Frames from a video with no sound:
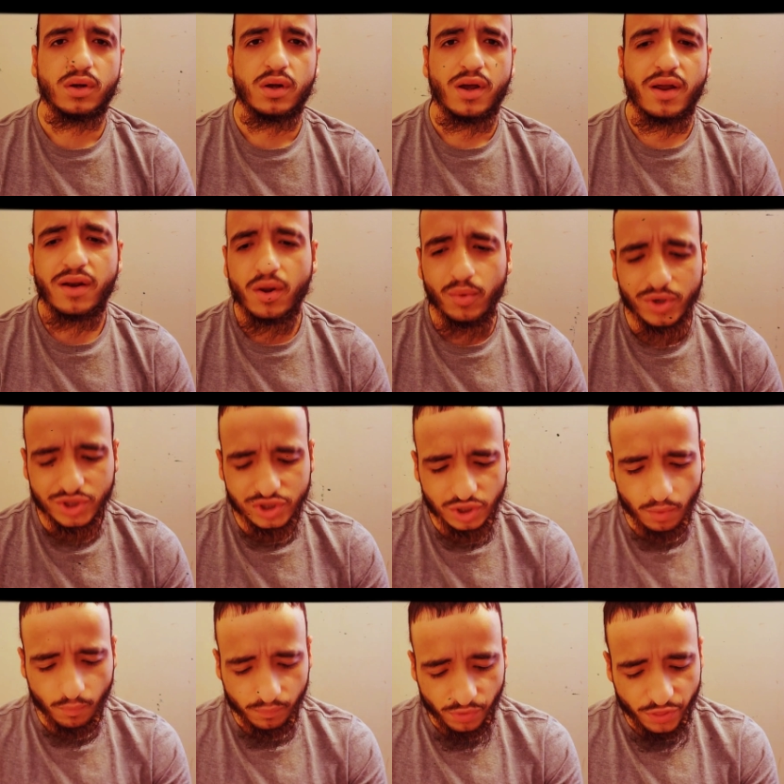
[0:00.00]
and there was
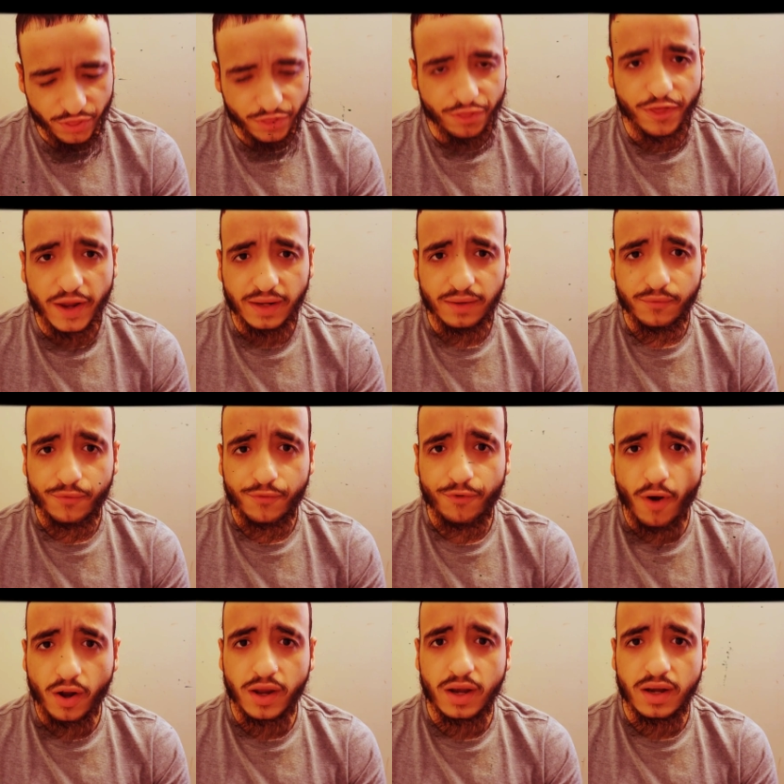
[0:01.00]
some thick
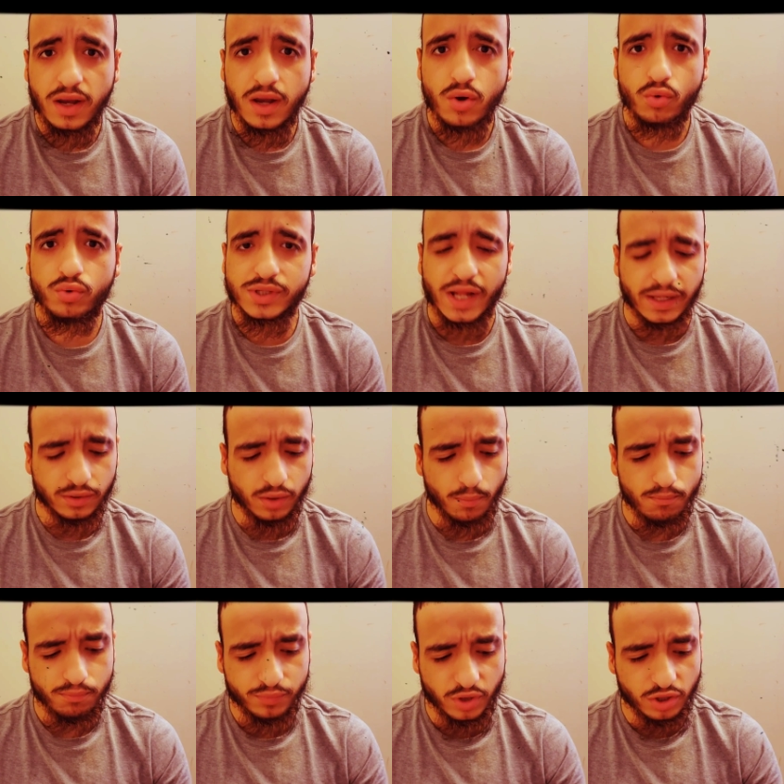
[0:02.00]
fucking needles. Like the
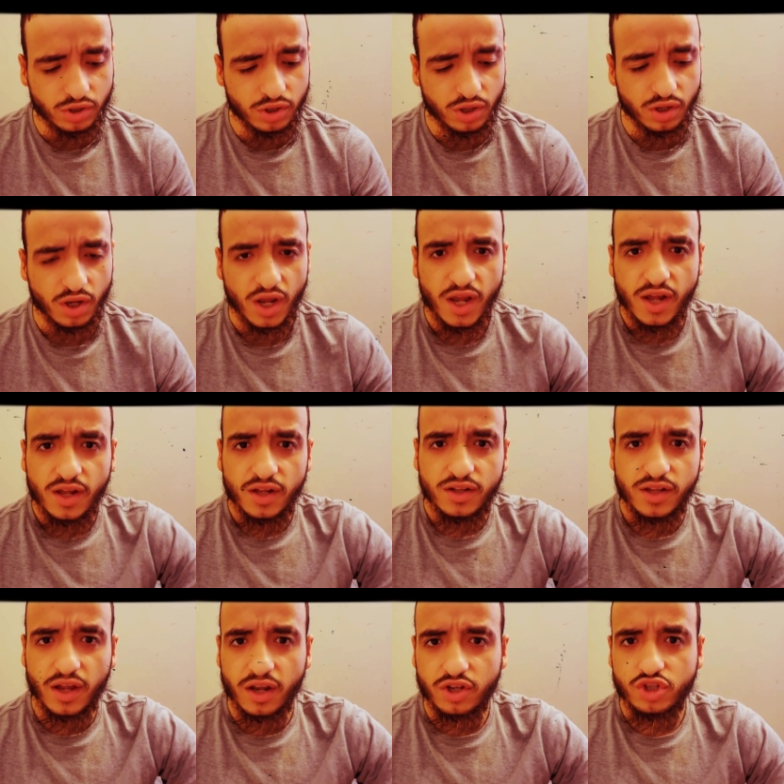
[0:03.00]
the the,
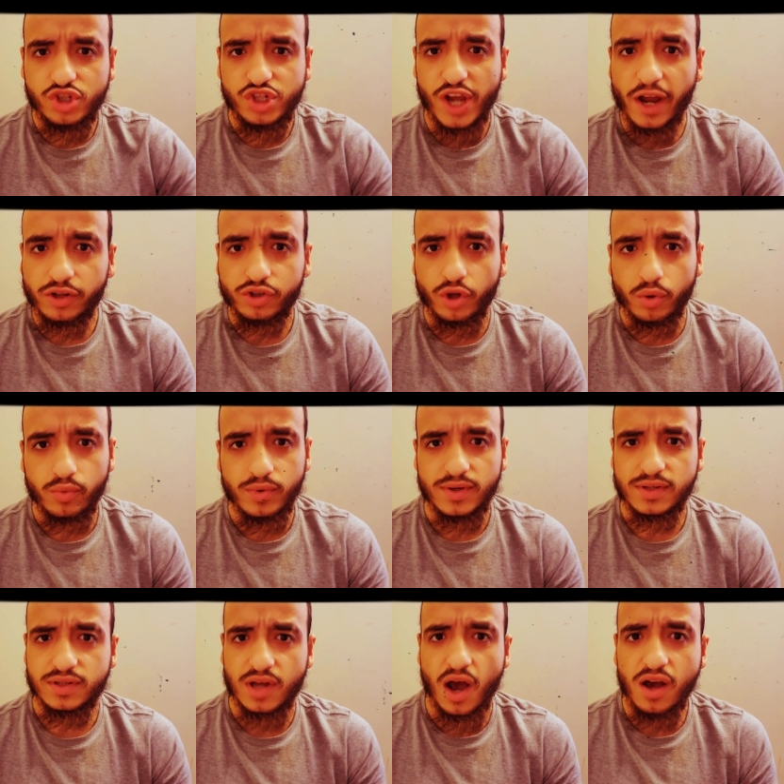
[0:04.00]
the injector
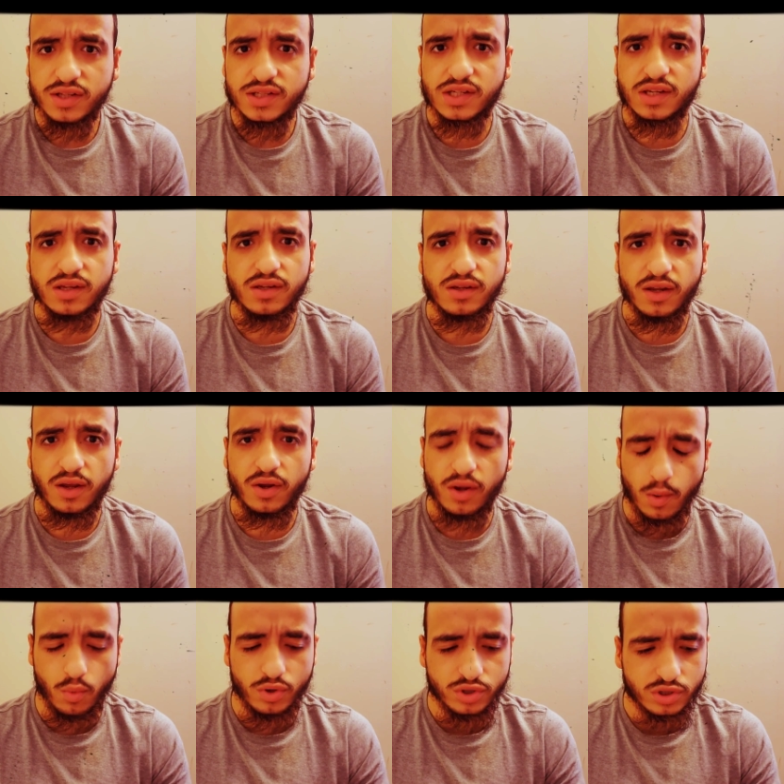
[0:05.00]
was husky. It,
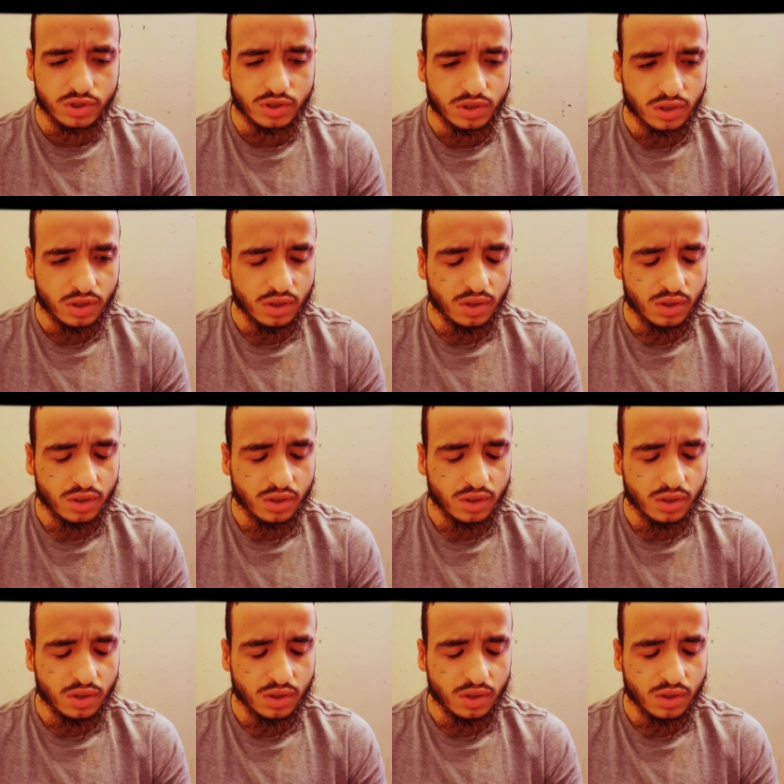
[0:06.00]
it was.